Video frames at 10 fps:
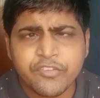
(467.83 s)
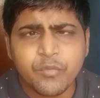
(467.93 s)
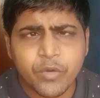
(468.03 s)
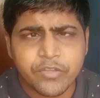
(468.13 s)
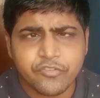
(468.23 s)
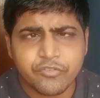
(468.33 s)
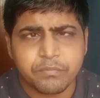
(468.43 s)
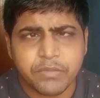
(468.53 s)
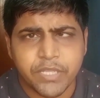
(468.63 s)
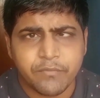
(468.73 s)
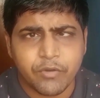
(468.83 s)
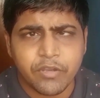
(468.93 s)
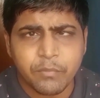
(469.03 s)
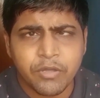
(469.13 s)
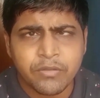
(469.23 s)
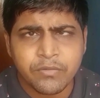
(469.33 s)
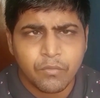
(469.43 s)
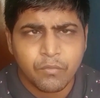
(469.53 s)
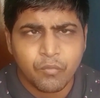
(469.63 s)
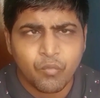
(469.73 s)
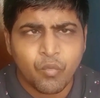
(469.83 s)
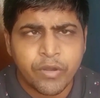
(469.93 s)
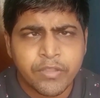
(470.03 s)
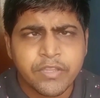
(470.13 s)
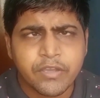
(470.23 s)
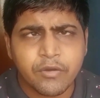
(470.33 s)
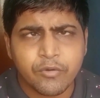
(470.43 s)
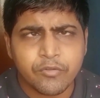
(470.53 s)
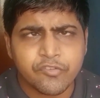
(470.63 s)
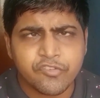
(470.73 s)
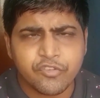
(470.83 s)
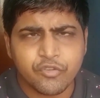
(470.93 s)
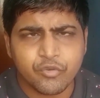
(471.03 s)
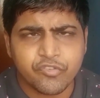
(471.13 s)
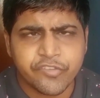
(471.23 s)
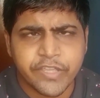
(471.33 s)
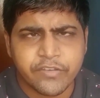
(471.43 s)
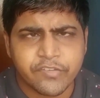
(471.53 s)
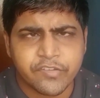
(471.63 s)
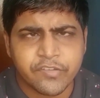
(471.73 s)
you want to play volleyball? What are the goals you set